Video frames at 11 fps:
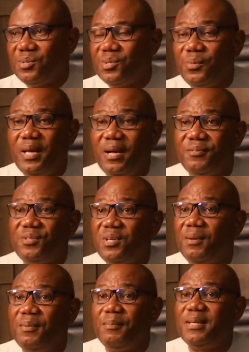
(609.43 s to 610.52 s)
So we have to
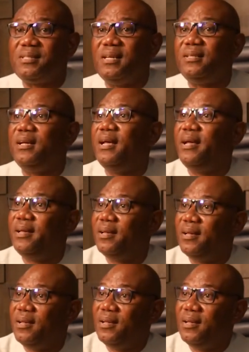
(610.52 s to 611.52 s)
come up and said, hey,